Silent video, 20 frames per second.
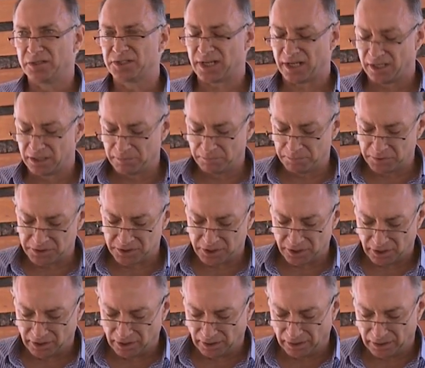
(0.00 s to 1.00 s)
and in
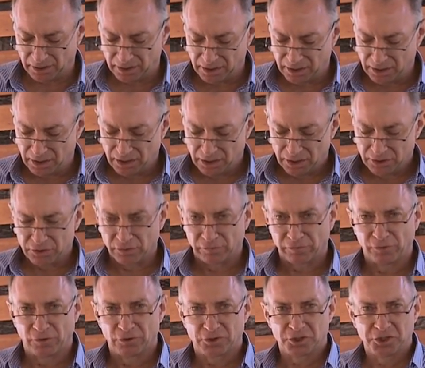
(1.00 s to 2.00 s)
particular to
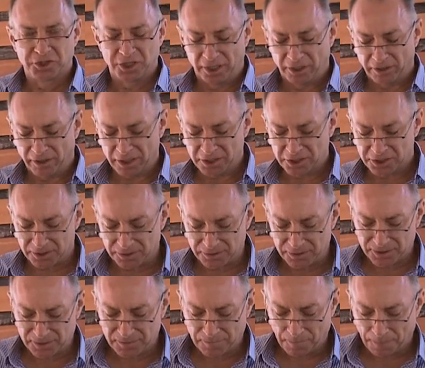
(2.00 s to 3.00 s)
future
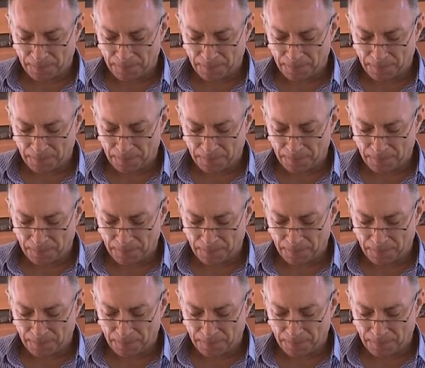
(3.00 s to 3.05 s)
generations.